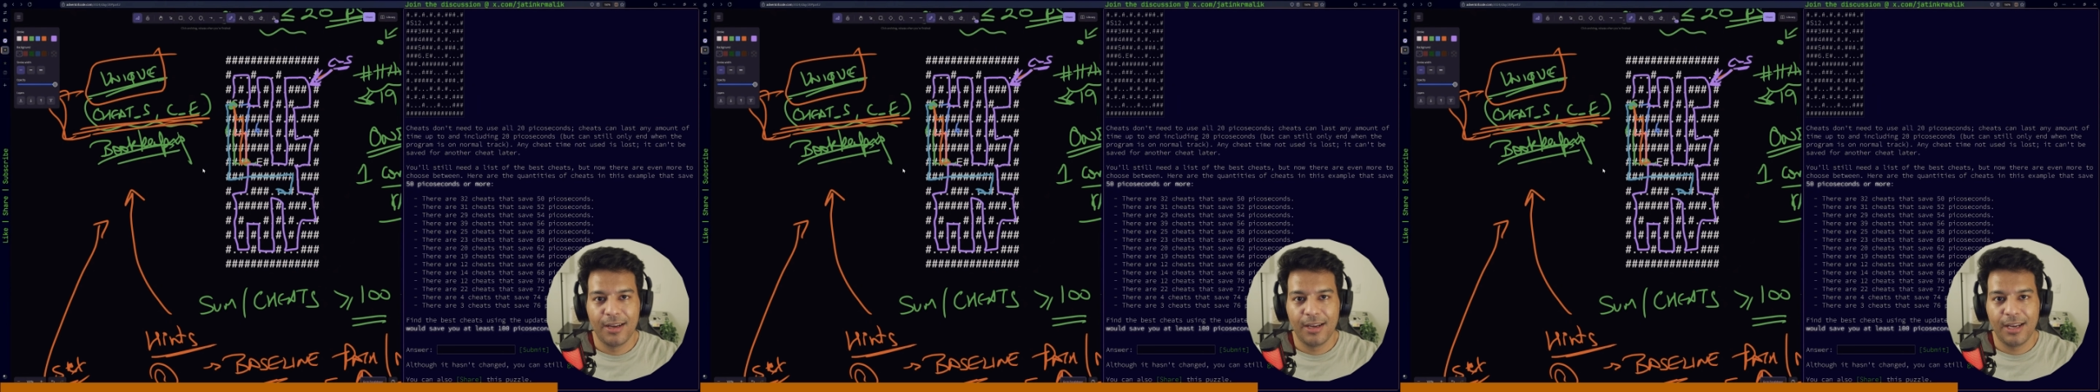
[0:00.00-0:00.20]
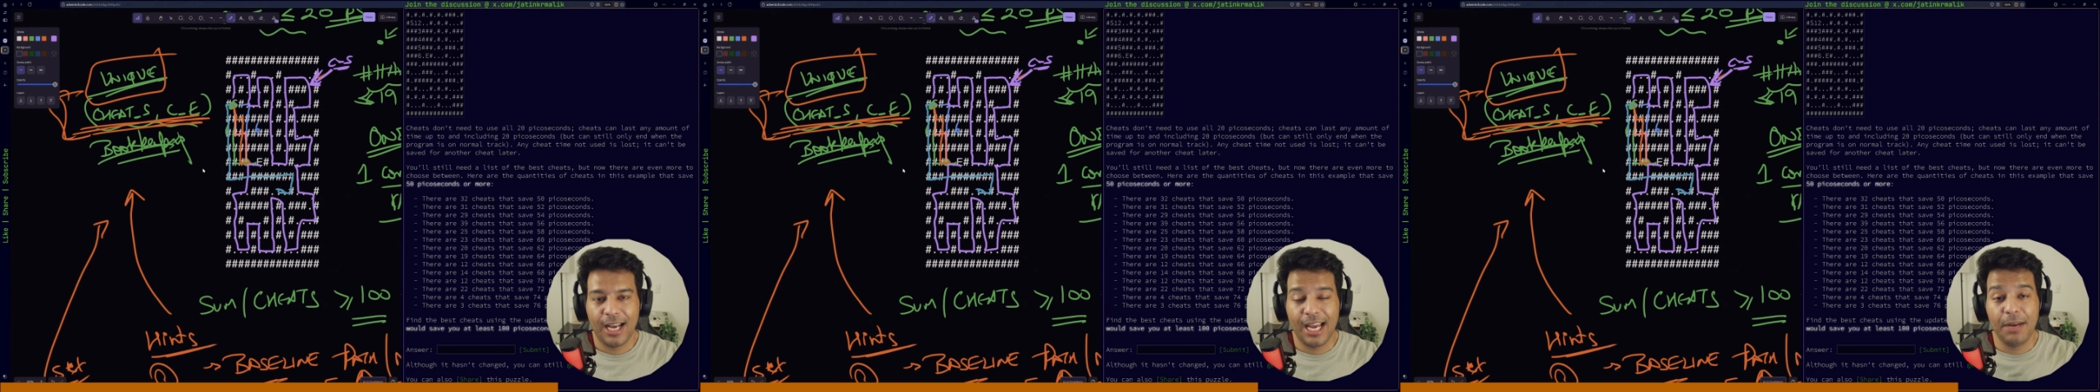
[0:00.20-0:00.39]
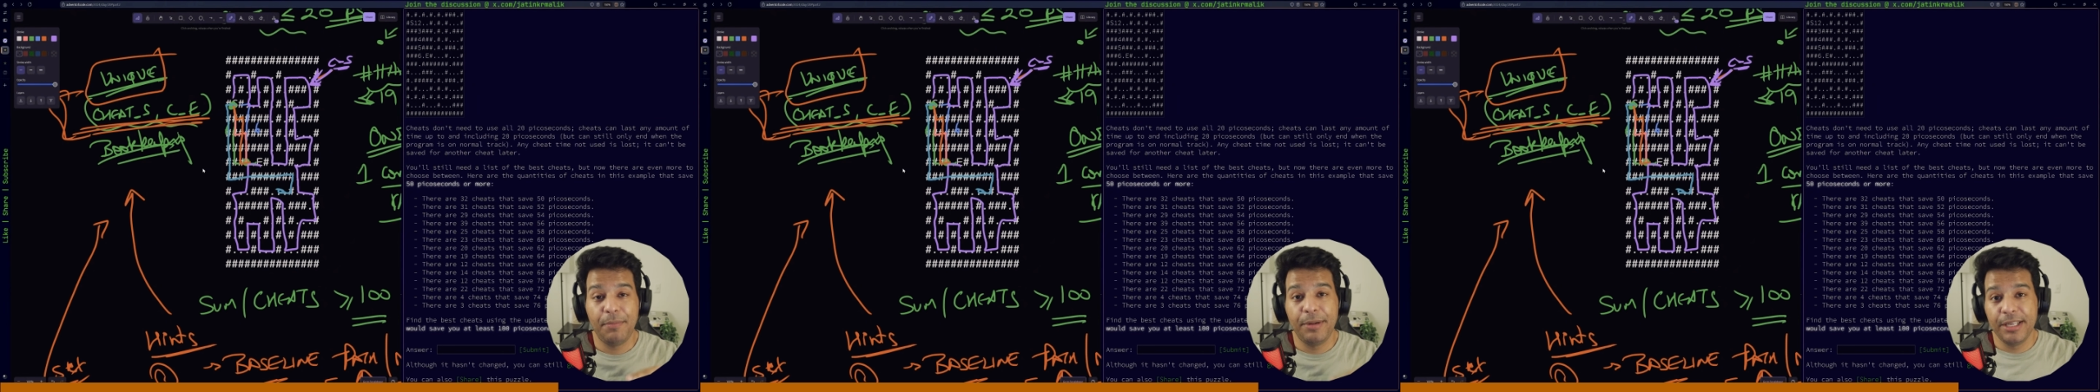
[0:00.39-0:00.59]

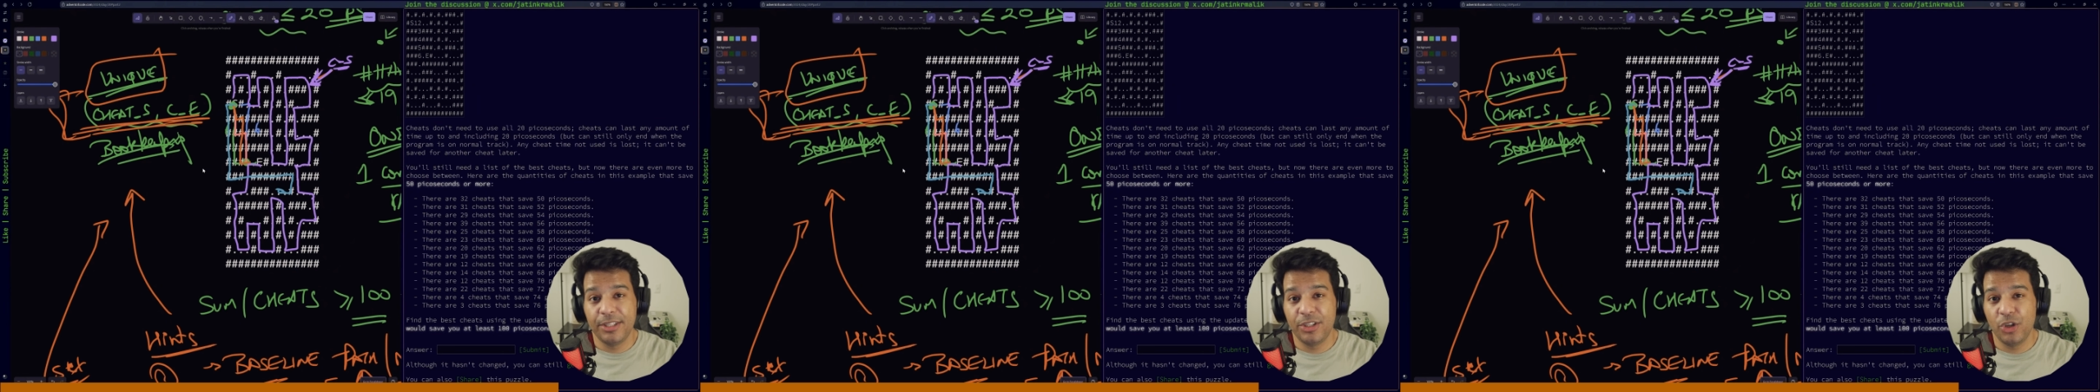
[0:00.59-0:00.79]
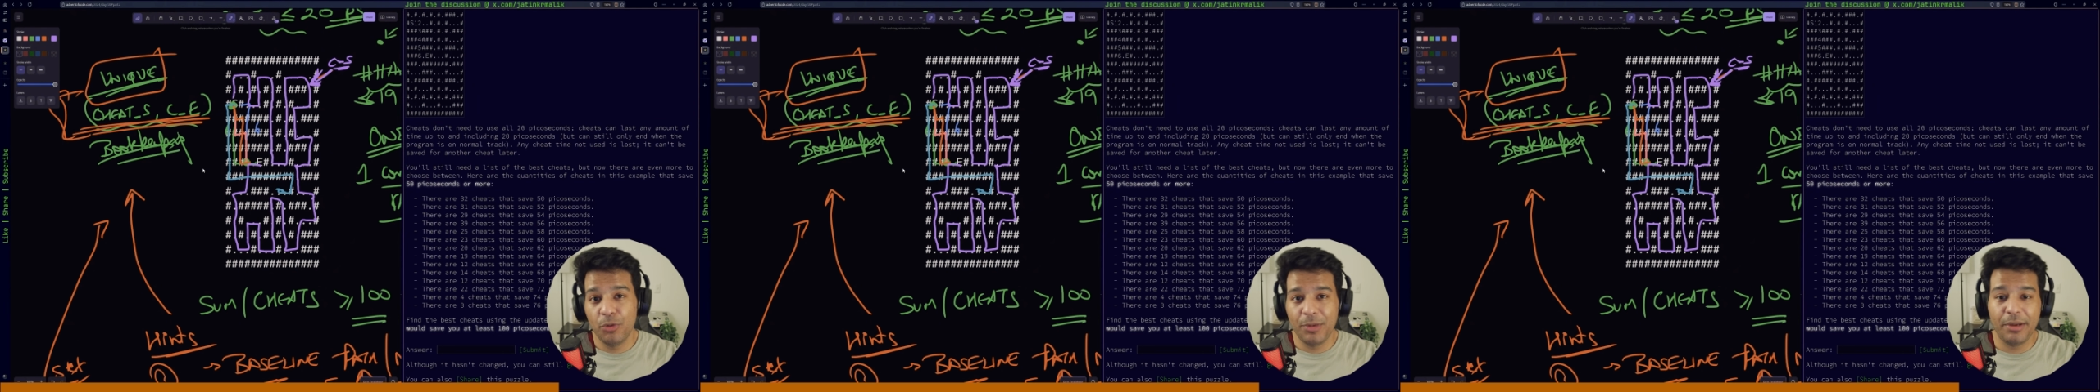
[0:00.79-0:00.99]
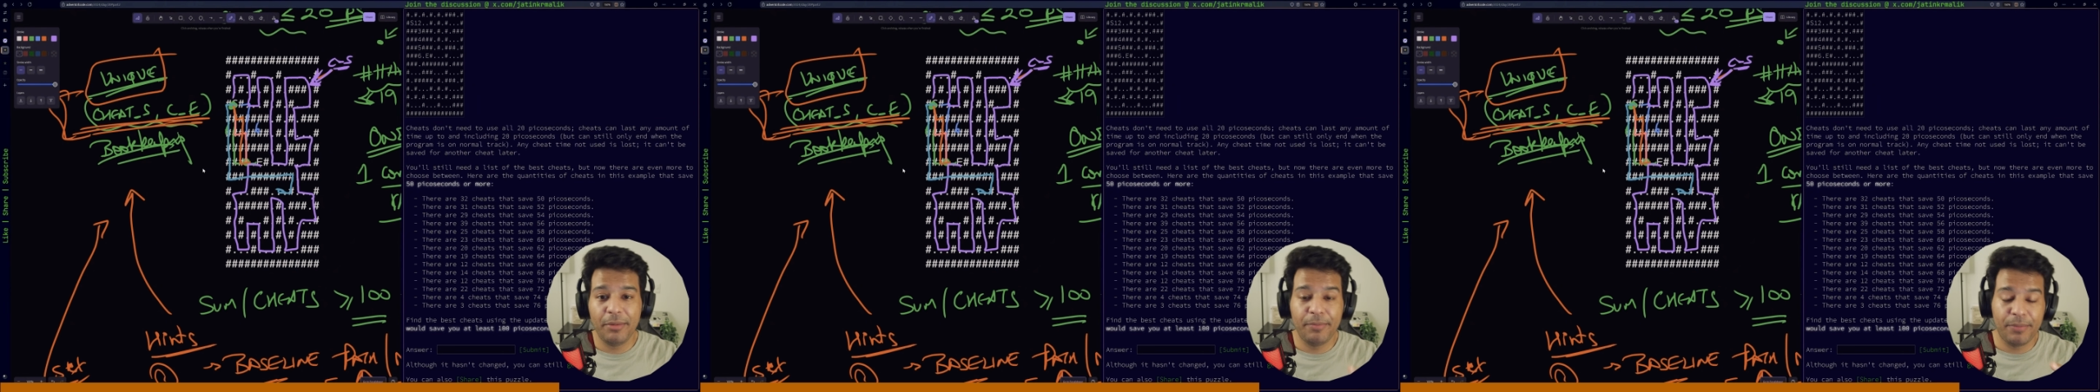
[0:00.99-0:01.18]
and
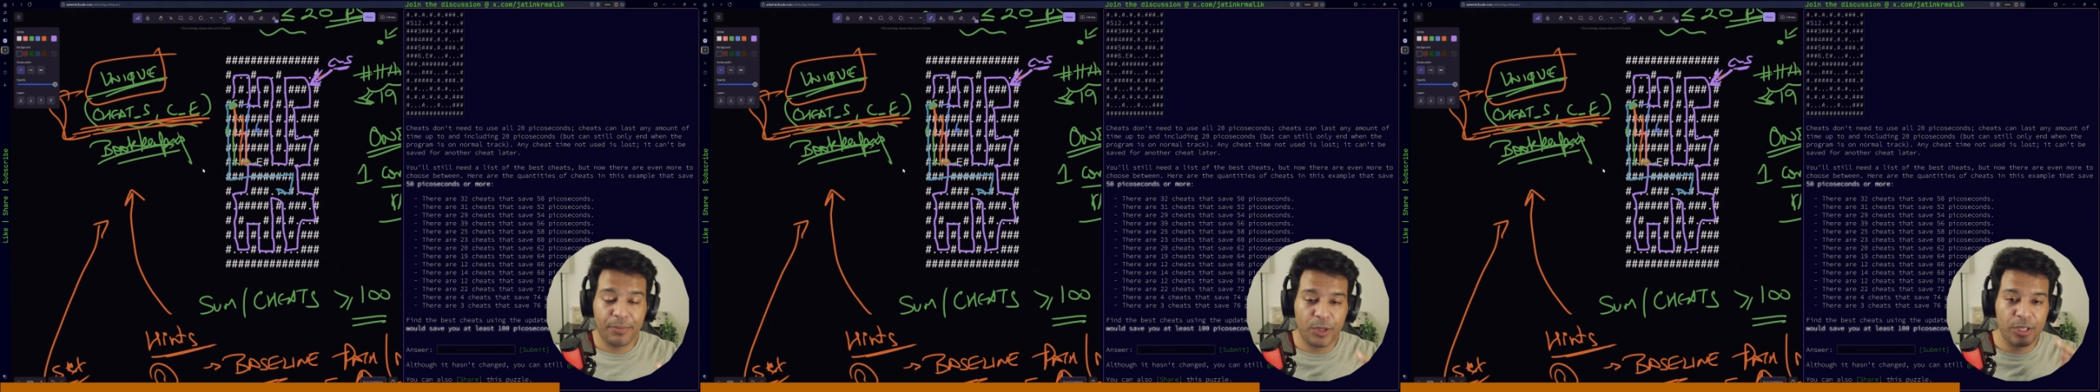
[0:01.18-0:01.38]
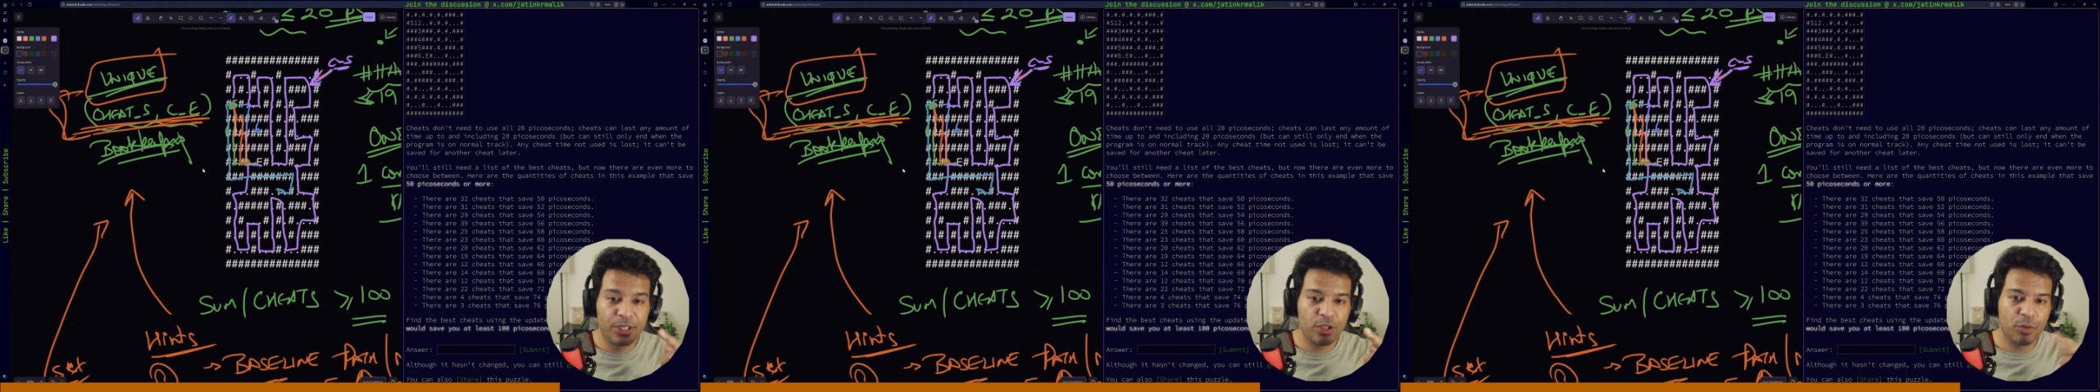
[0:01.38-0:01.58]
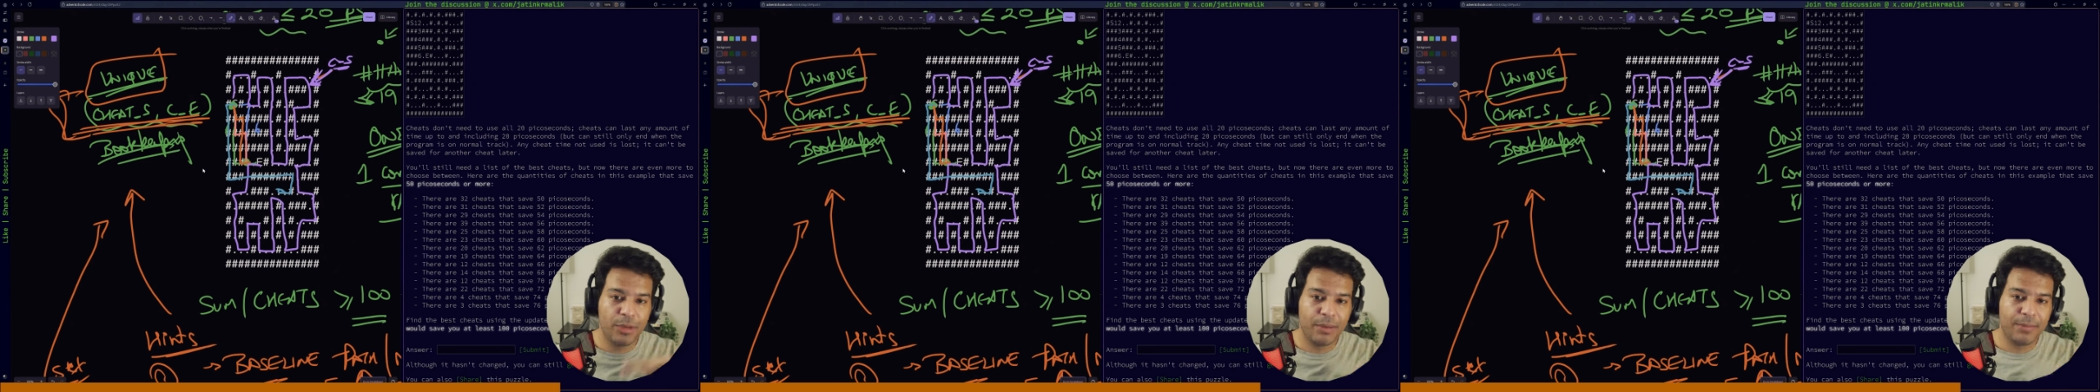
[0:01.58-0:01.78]

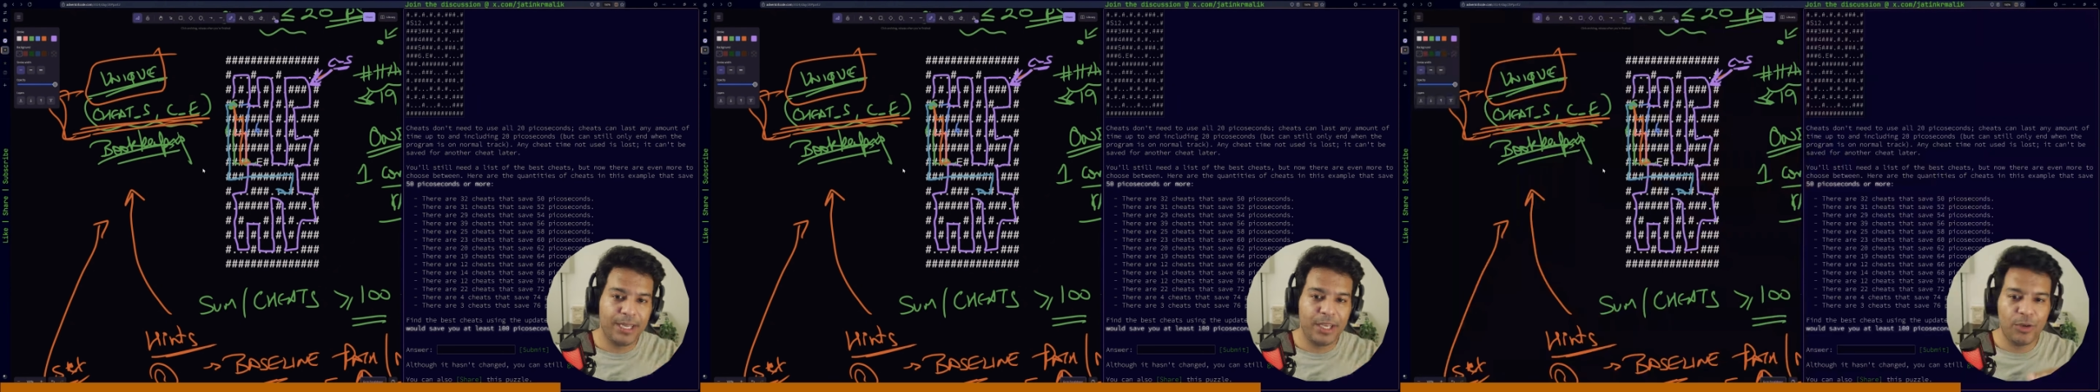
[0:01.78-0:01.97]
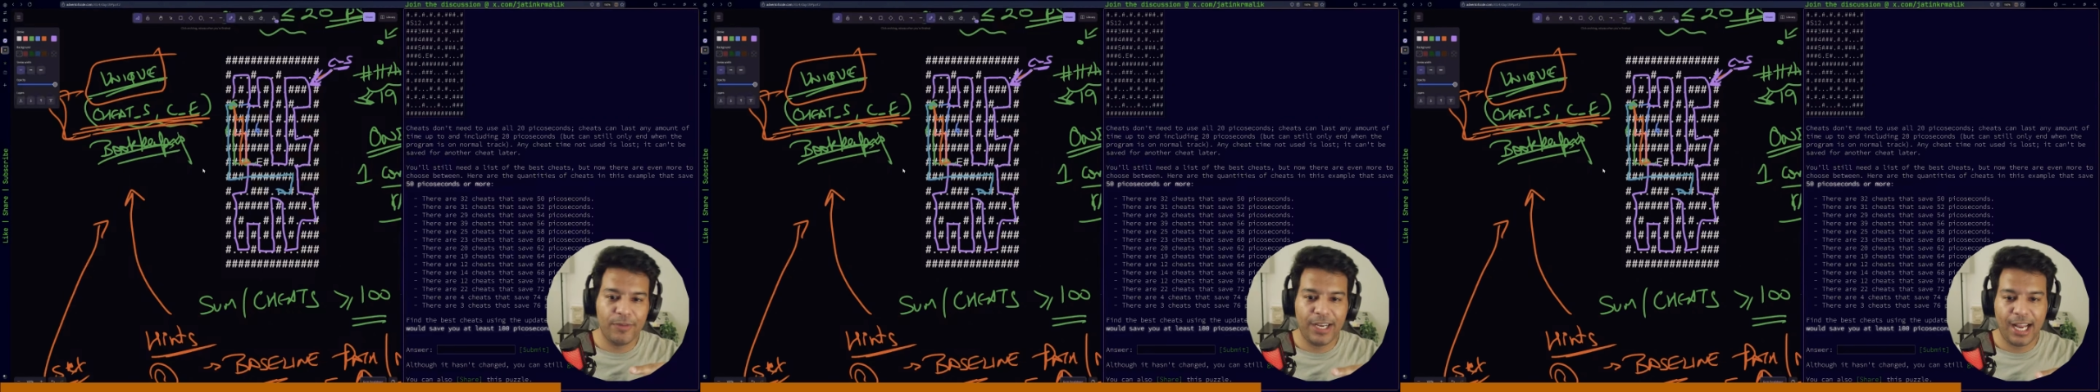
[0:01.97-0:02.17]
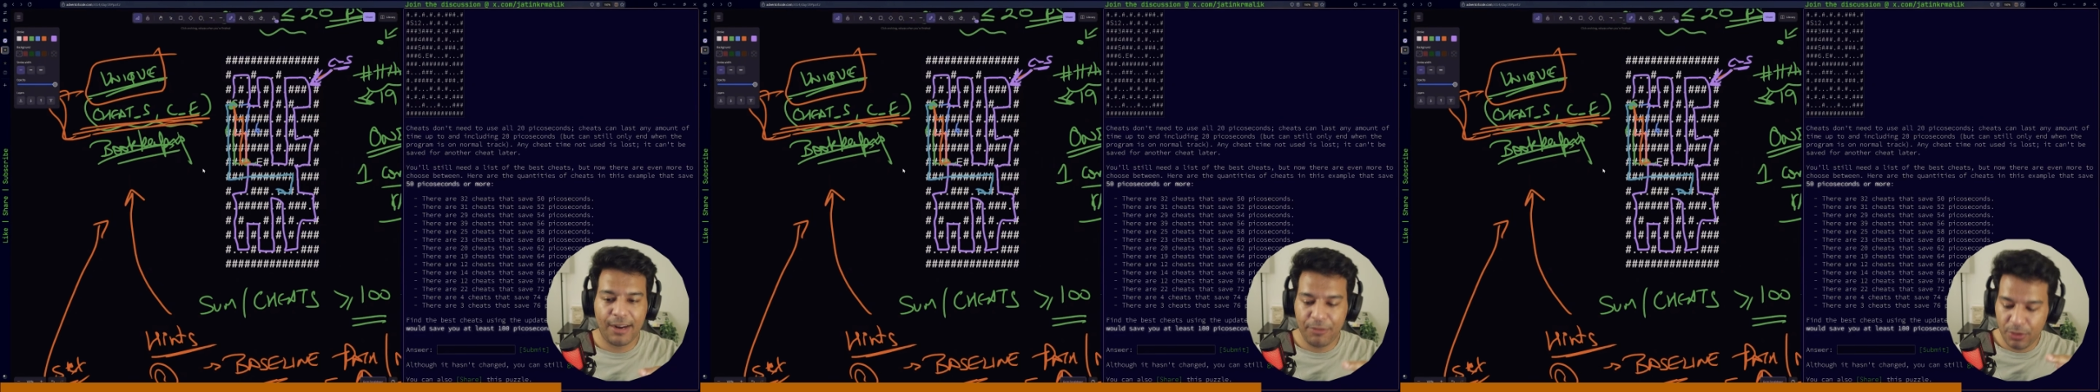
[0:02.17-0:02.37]
presumably you
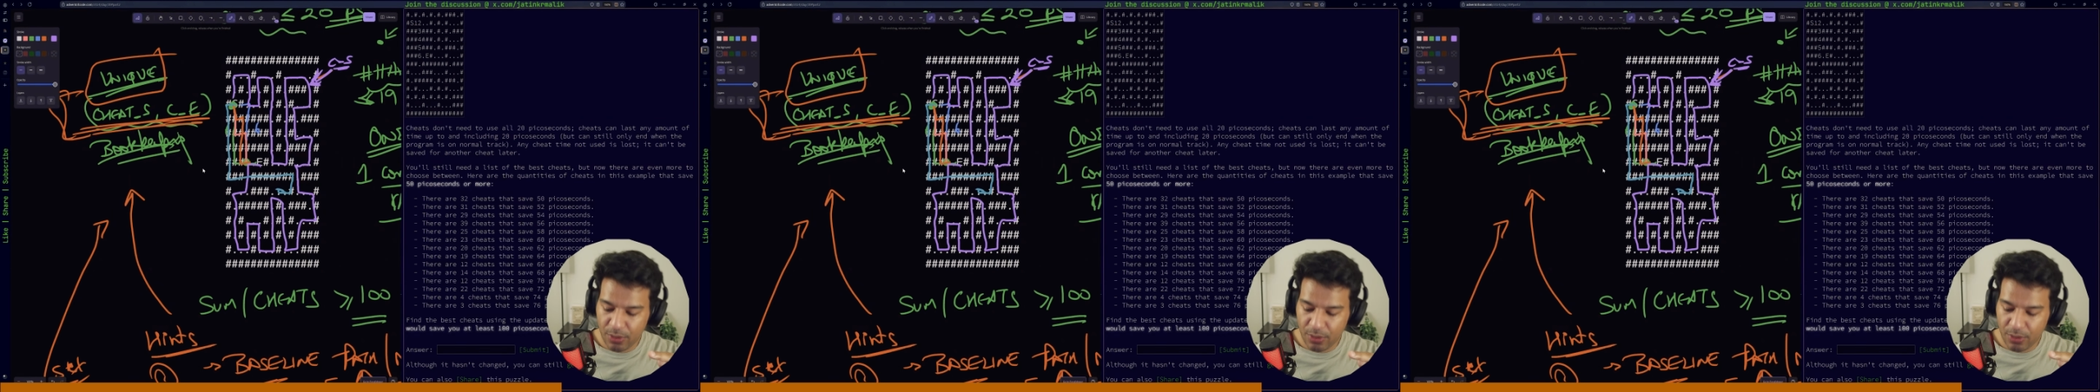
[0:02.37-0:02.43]
will have